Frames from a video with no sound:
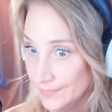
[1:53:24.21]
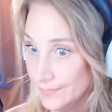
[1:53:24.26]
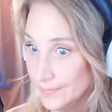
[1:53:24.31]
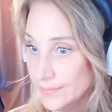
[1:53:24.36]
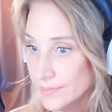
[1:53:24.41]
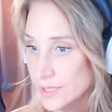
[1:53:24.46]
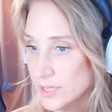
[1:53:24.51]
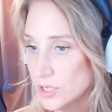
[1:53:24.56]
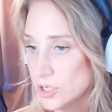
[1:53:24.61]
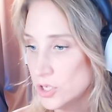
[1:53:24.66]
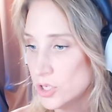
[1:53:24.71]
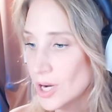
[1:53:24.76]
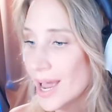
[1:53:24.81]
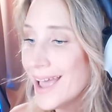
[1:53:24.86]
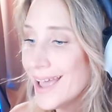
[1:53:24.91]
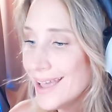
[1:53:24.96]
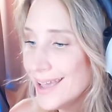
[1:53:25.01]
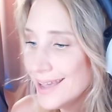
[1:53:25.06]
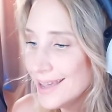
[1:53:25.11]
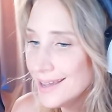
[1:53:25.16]
It's
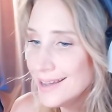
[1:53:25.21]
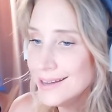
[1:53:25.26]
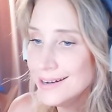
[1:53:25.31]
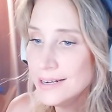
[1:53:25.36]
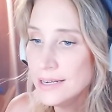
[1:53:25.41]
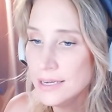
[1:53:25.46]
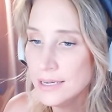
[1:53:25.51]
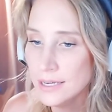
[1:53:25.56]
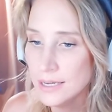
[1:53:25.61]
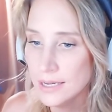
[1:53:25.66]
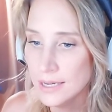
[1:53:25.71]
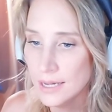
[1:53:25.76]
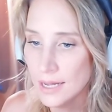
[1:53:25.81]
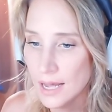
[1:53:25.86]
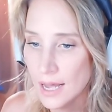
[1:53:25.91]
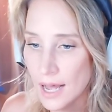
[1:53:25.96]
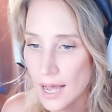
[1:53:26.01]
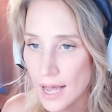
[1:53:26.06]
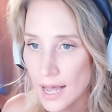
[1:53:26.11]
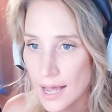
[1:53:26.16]
shade.
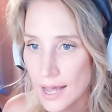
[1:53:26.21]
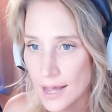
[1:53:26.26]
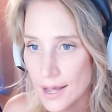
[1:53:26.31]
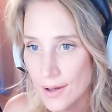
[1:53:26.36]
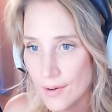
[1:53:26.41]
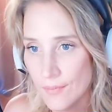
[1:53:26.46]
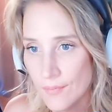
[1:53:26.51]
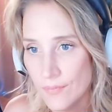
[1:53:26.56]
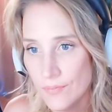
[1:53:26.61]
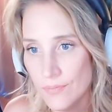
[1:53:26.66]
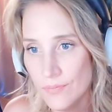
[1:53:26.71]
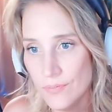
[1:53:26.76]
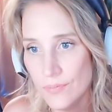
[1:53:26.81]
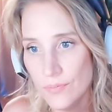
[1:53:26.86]
All